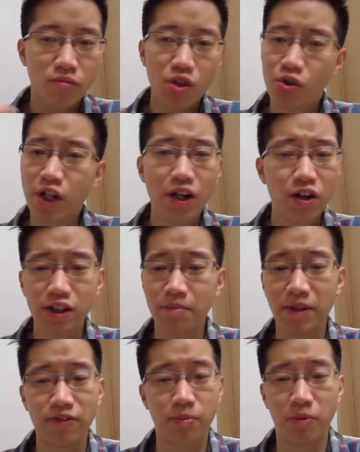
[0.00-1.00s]
you can
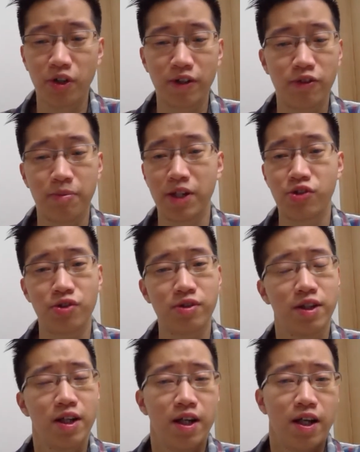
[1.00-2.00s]
contact me for more
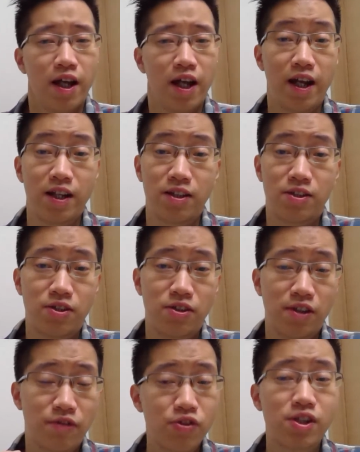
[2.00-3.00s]
information. And
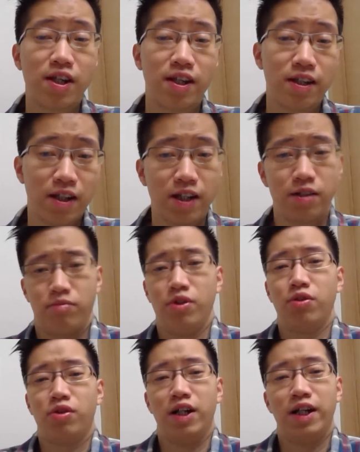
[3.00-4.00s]
if you say, hey,
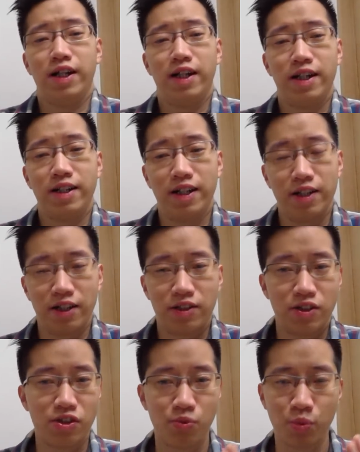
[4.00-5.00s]
look, I
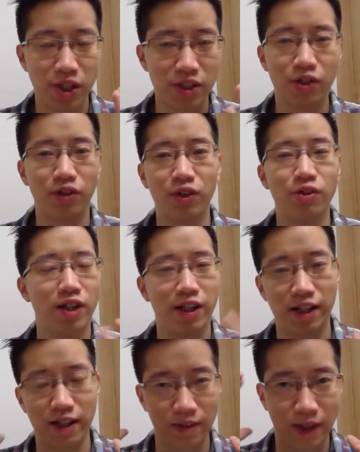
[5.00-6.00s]
just really don't know,
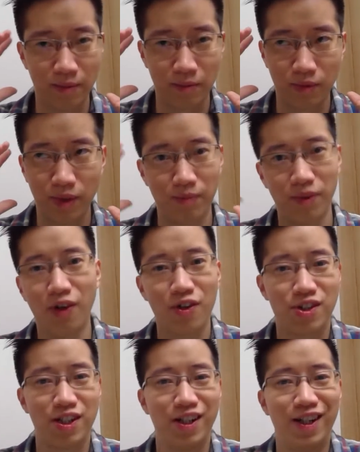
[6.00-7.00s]
I'm
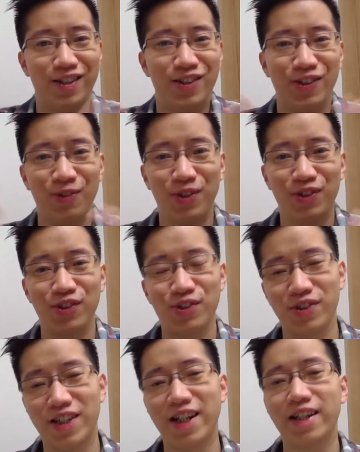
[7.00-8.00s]
lost, I don't know what to
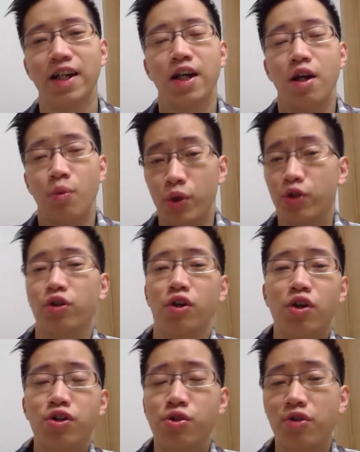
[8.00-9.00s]
do, then we could
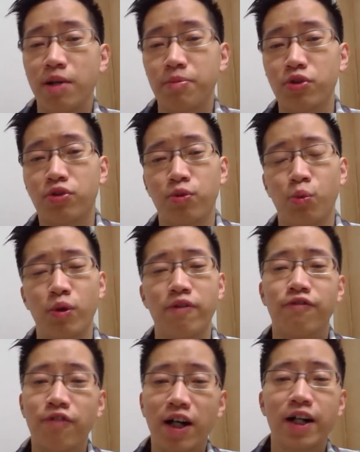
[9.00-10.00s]
also help you to
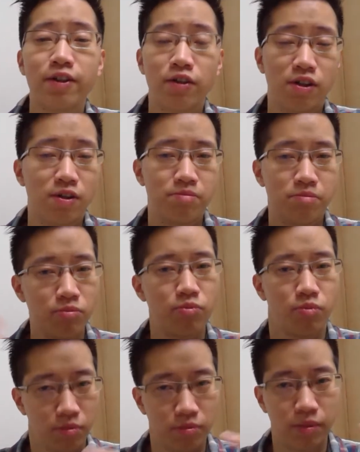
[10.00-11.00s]
refine, or
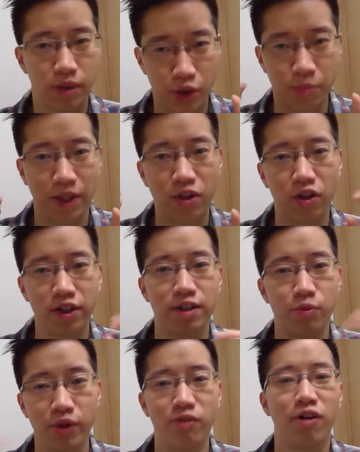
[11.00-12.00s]
you may call
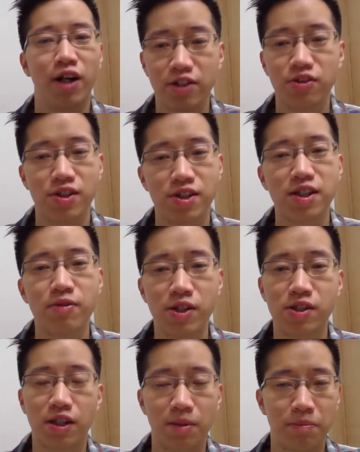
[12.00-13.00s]
it rewrite your
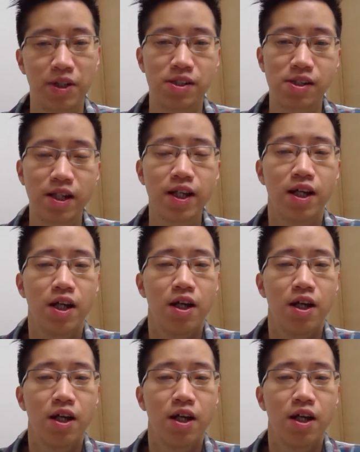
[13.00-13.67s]
CVs completely.